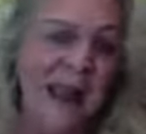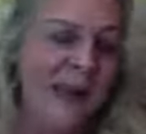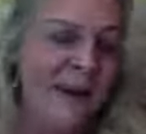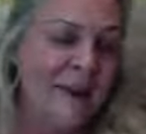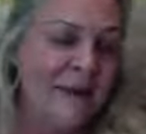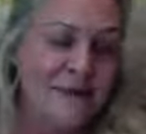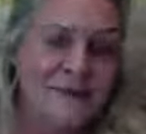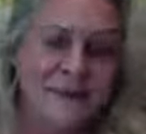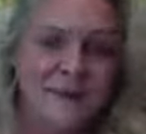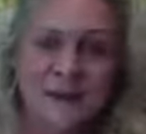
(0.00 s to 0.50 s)

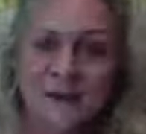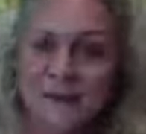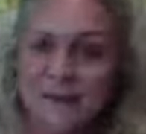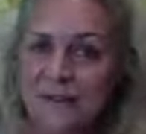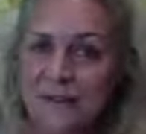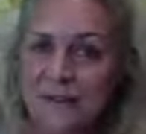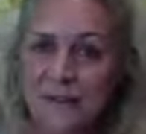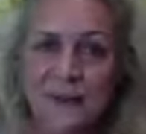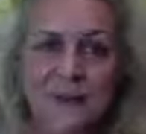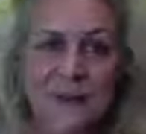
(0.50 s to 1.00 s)
And also,
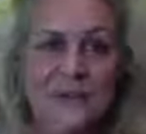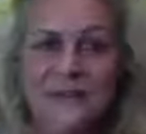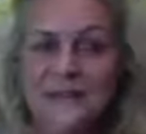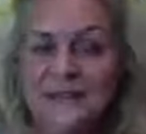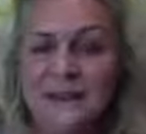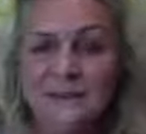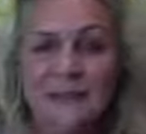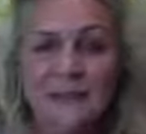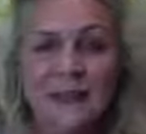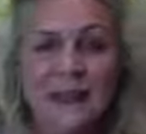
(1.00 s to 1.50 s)
if you know
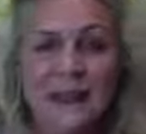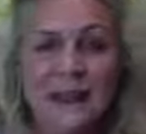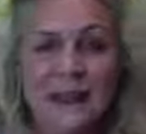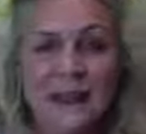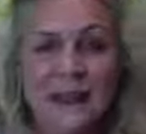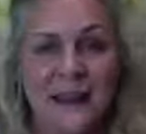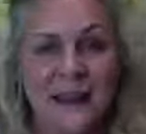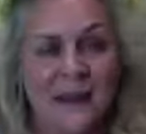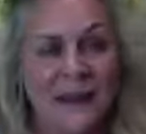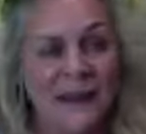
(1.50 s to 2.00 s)

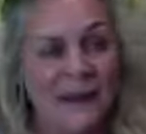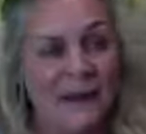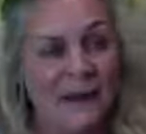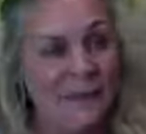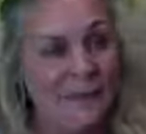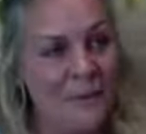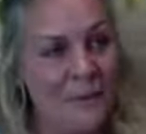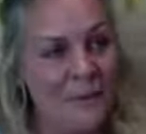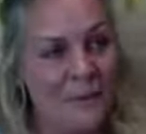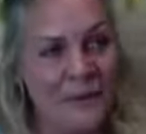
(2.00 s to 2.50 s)
somebody
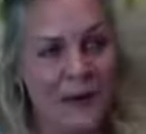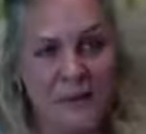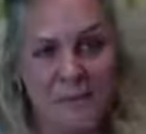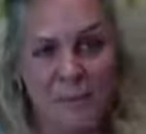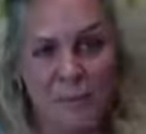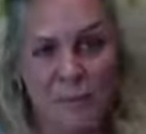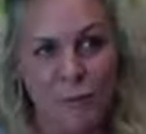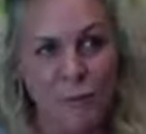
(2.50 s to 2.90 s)
that might